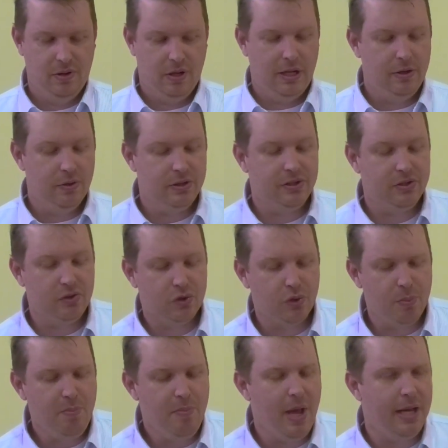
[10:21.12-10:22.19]
And there is a
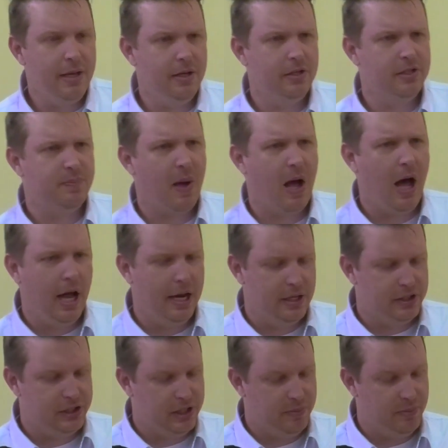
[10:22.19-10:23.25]
tremendous
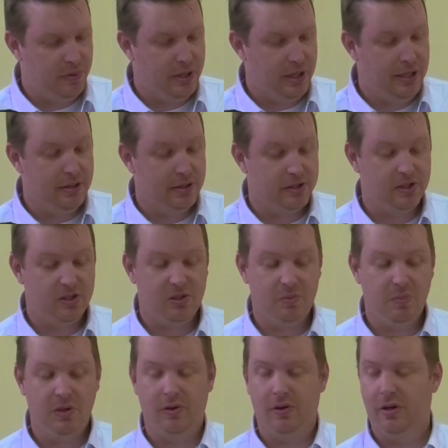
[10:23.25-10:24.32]
partnership in the
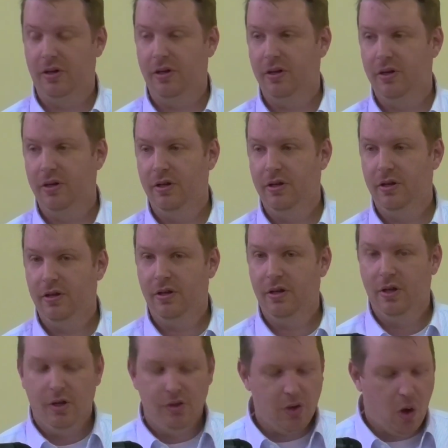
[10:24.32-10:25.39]
Spirit.
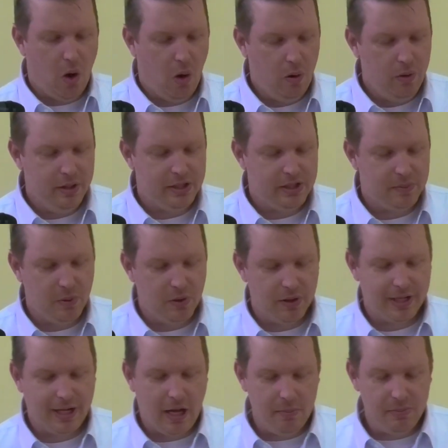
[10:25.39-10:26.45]
The Holy
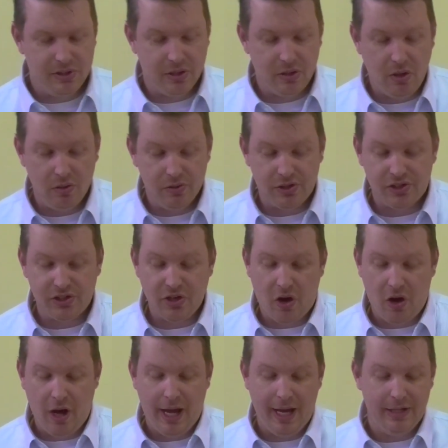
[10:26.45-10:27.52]
Spirit comes
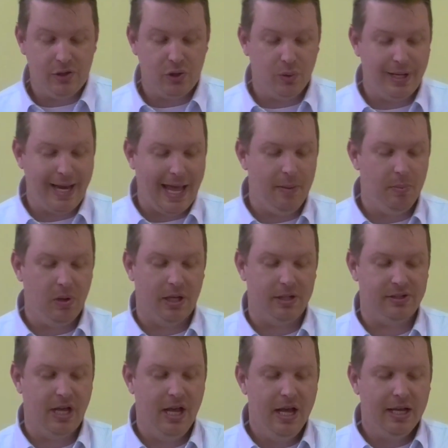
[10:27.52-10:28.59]
alongside to enable
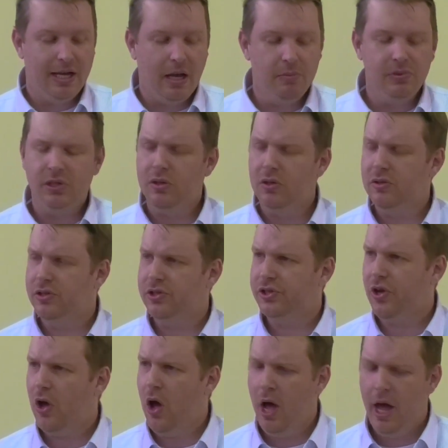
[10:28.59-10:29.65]
us, comes
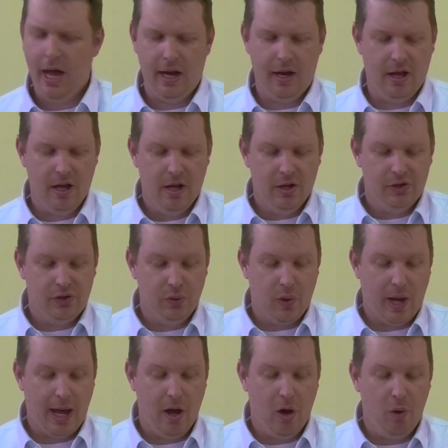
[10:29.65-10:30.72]
alongside to
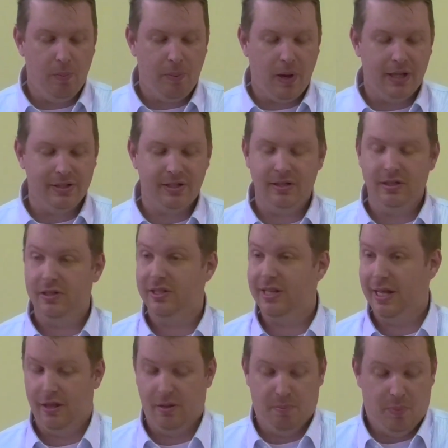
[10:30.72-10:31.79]
help us
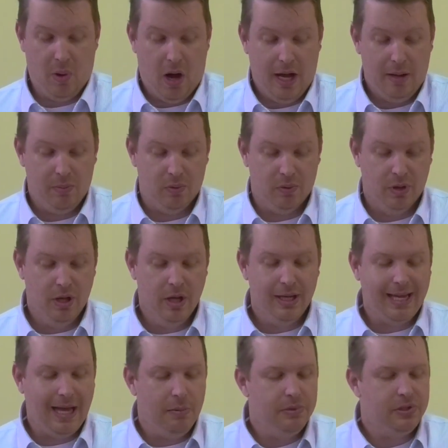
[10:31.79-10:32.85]
understand the Bible,
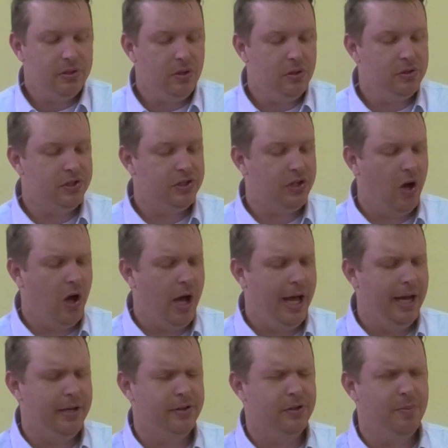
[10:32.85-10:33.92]
comes
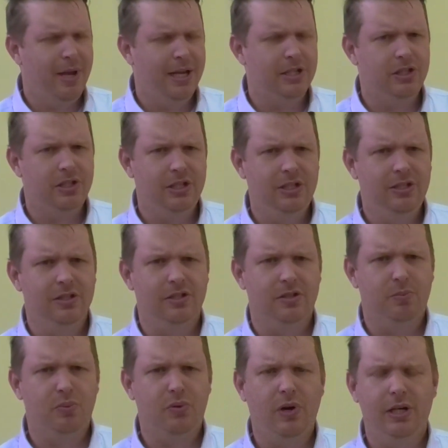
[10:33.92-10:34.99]
alongside to make Jesus
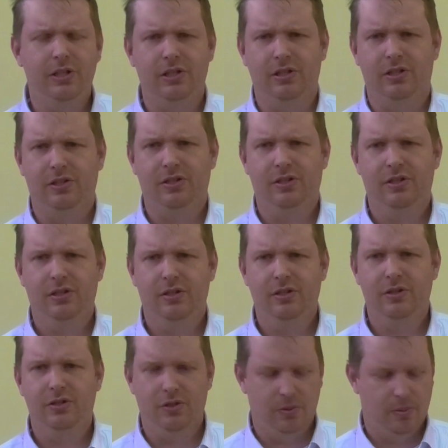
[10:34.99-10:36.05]
precious
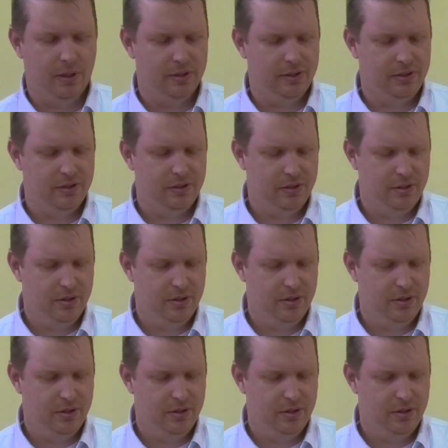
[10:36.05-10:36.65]
to us.